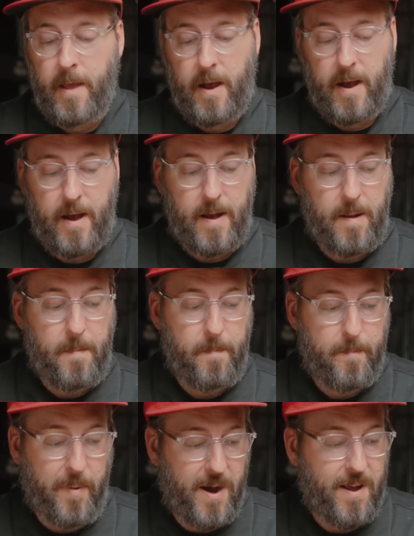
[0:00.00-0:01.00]

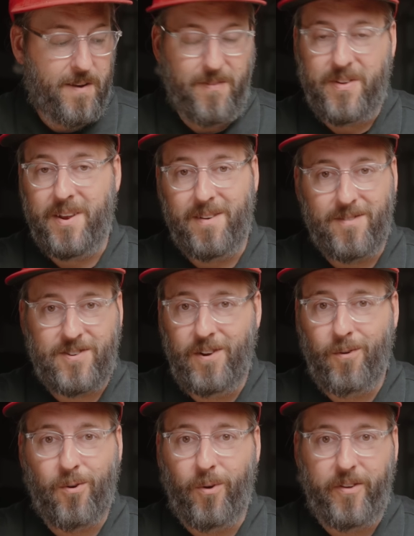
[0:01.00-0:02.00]
But the
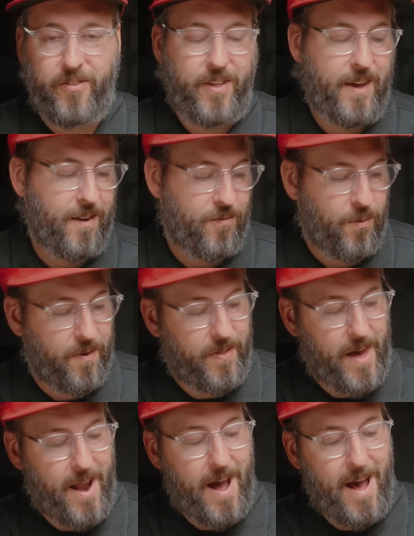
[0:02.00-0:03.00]
two coolest things were
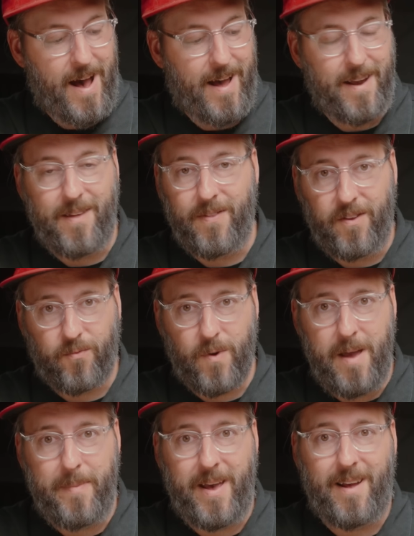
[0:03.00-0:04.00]
that I had these
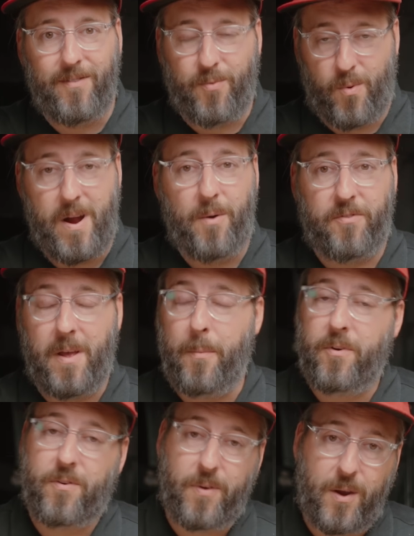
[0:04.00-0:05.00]
Ray-Bans where I was
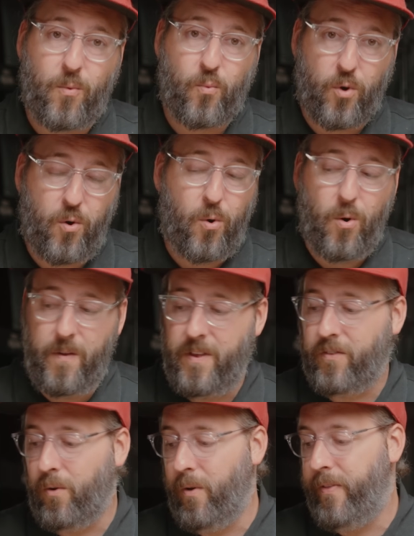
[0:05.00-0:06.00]
able to like record
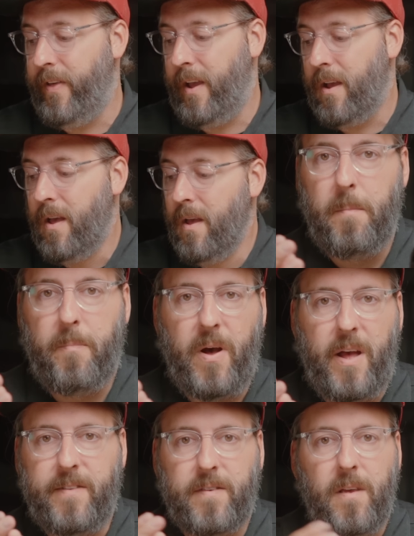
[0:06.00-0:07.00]
this whole thing.
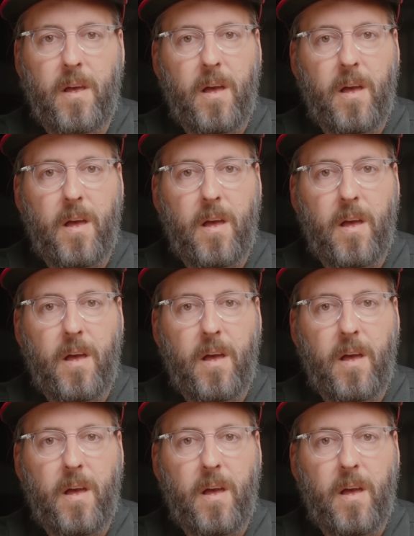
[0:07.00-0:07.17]
But